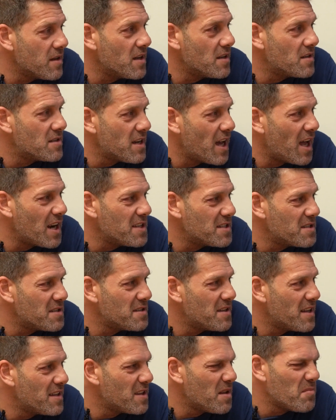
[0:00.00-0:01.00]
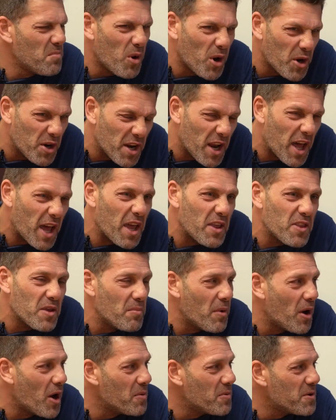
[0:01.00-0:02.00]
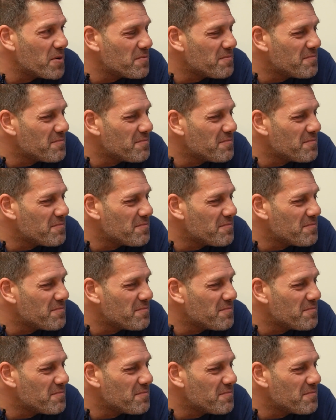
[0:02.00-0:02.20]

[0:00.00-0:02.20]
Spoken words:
yeah, Charlie's the modern day at the moment.